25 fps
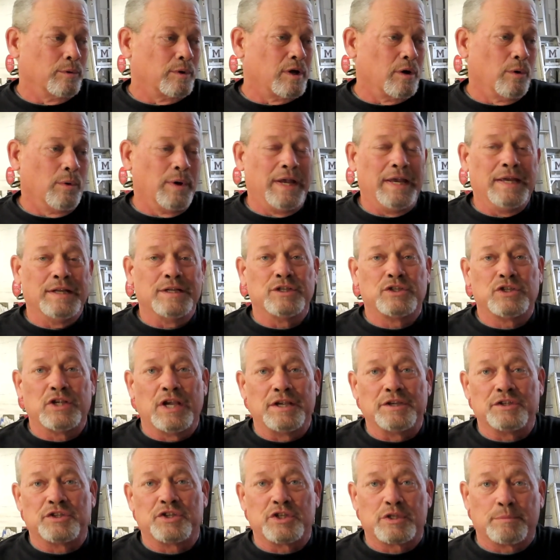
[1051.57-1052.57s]
go ahead and
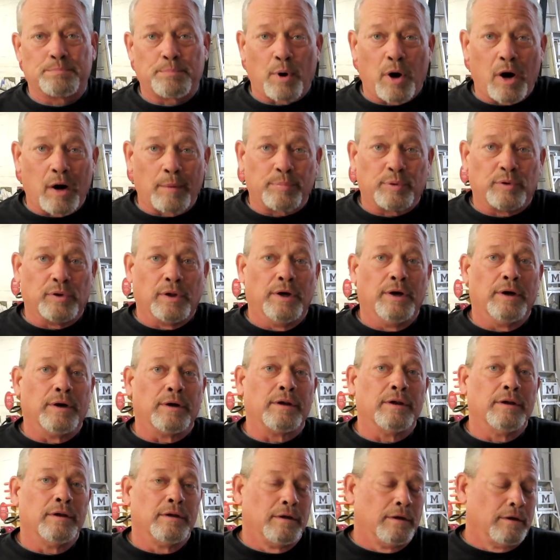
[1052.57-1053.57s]
change the spark
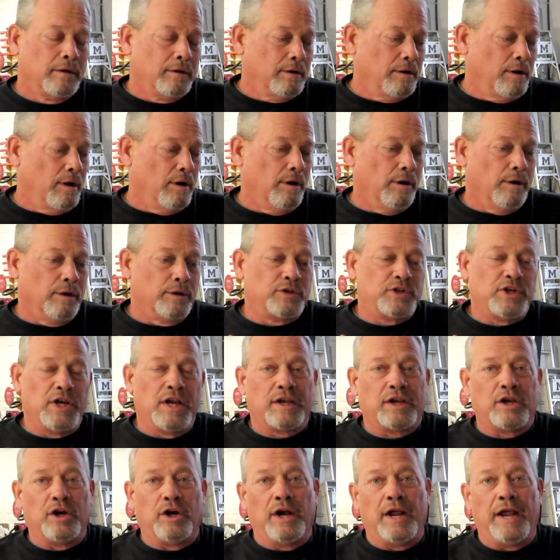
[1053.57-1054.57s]
plug.
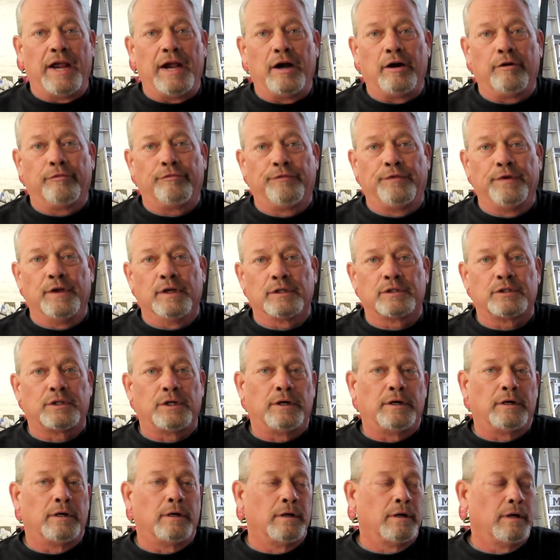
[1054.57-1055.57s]
Check your air
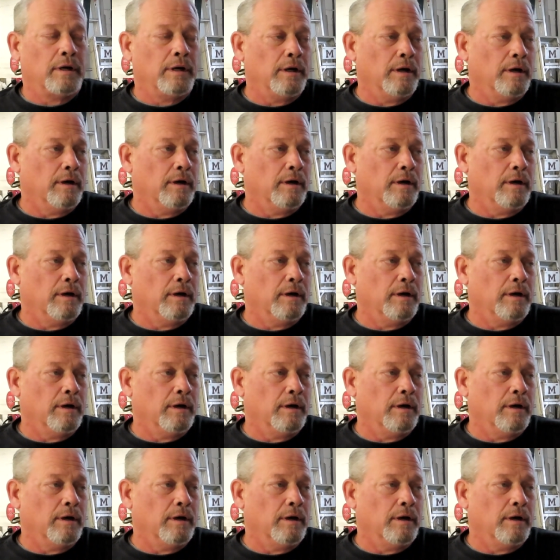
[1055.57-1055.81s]
filter.